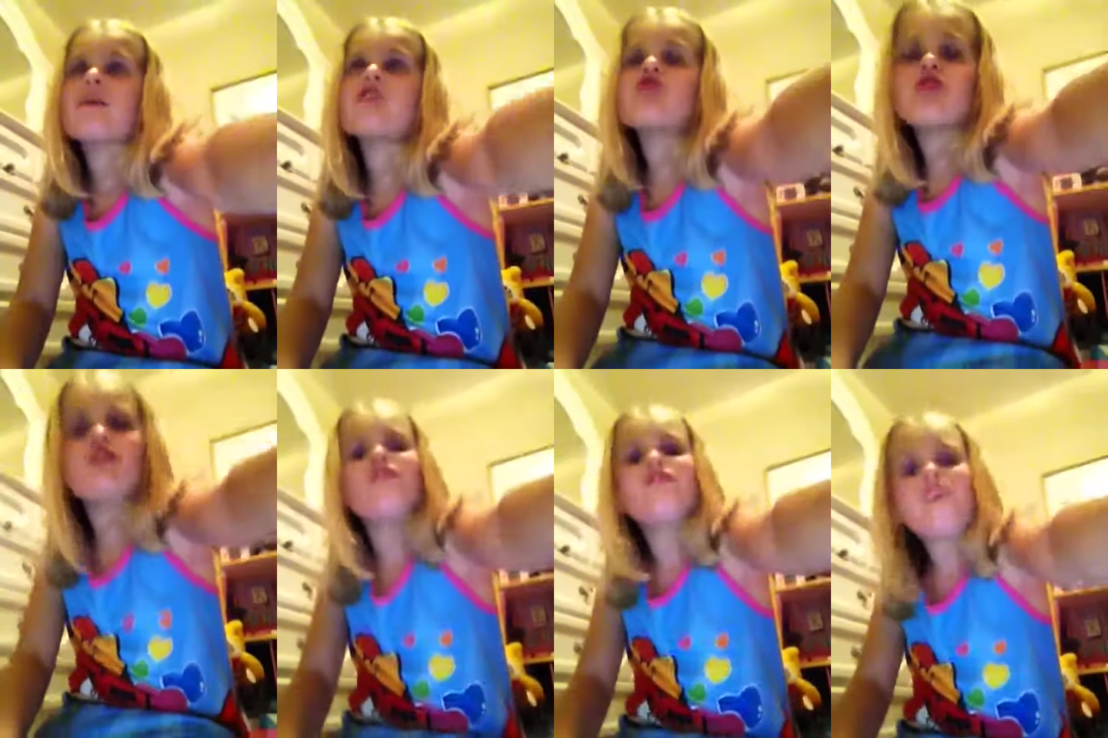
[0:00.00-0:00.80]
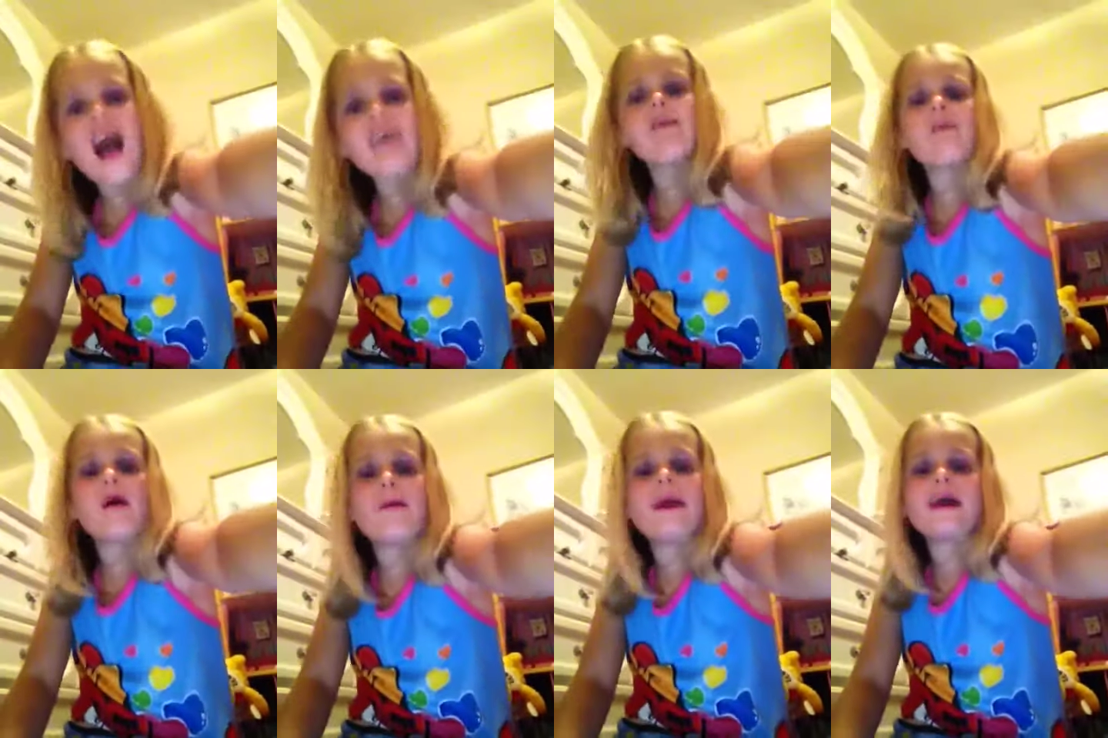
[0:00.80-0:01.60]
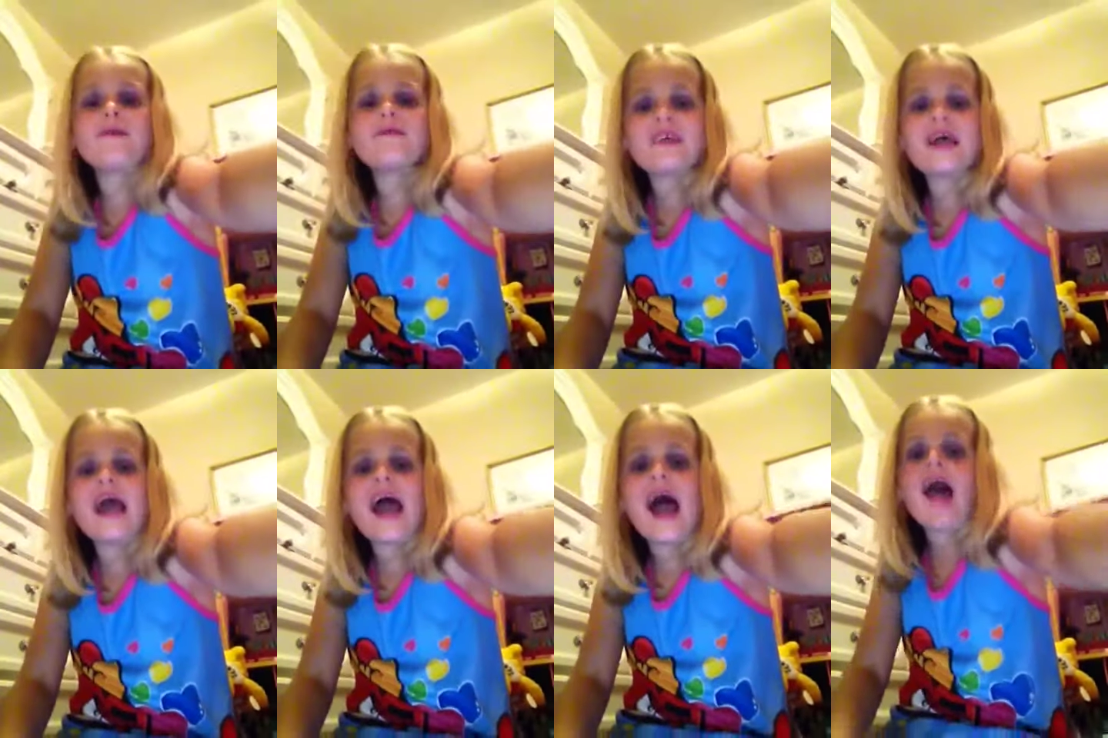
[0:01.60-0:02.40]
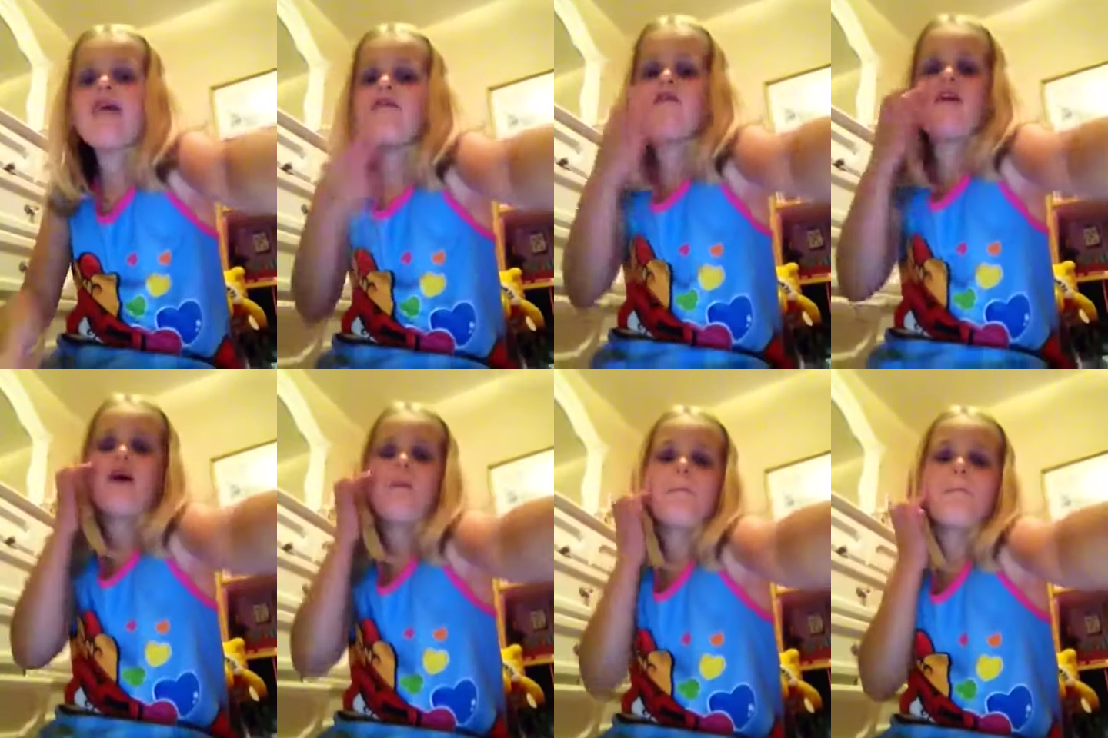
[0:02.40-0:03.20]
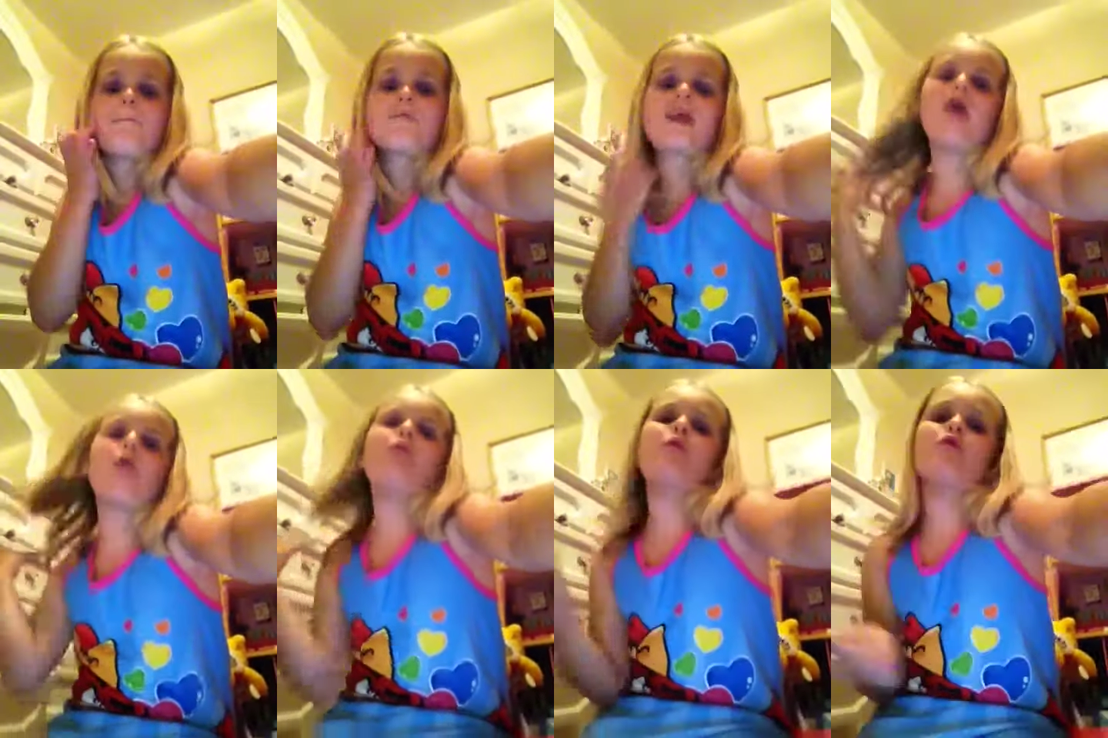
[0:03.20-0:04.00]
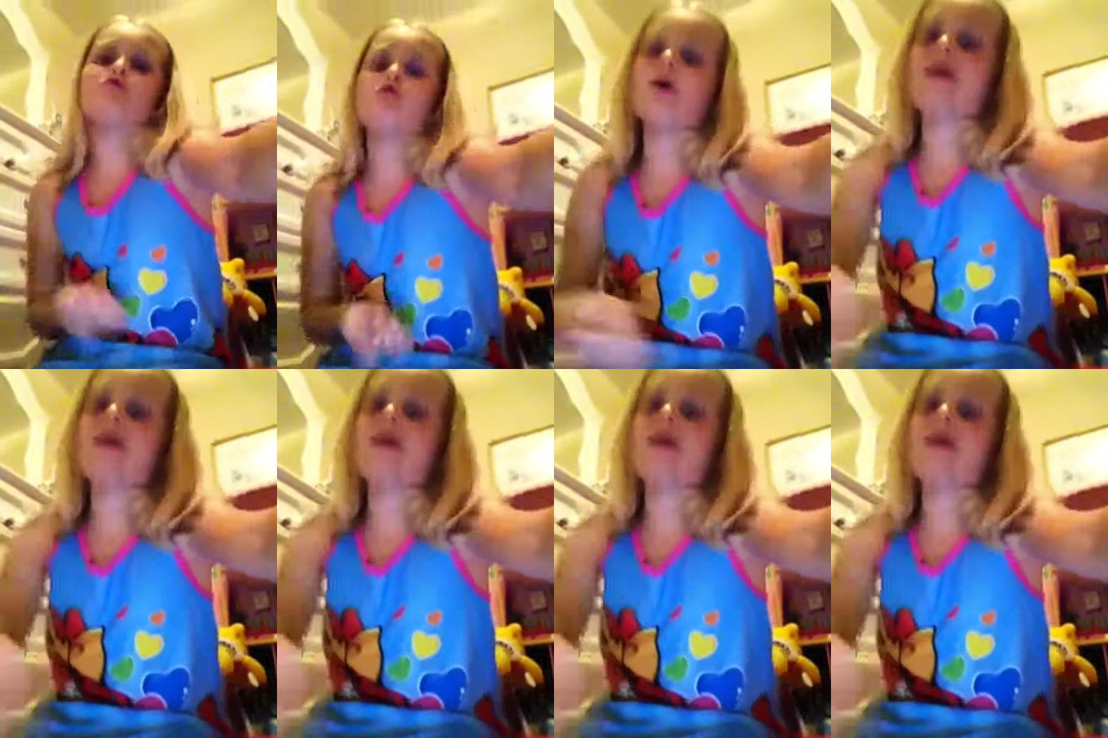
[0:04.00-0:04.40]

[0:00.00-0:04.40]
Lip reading: to show you 5 of my makeups that I have. I hope you enjoy